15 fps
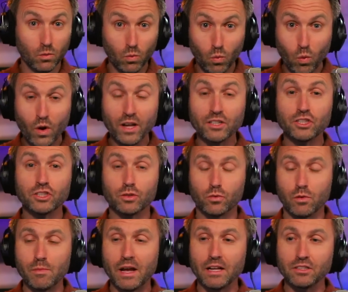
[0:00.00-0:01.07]
which
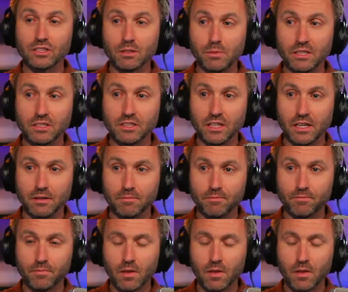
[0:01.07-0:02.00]
remains to be seen.